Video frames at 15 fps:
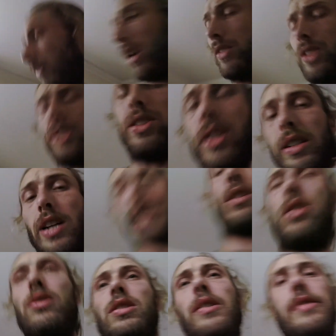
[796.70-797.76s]
Just to touch
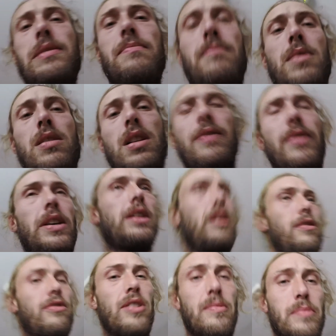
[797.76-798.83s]
on something, my lovely
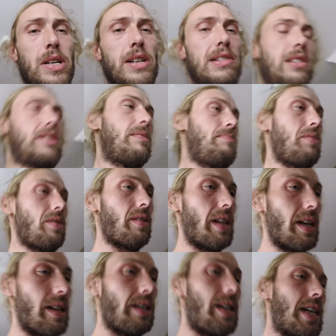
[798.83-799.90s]
girlfriend purchased a book the
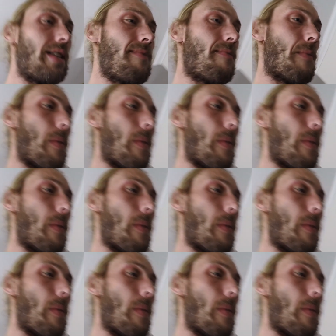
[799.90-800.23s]
other day.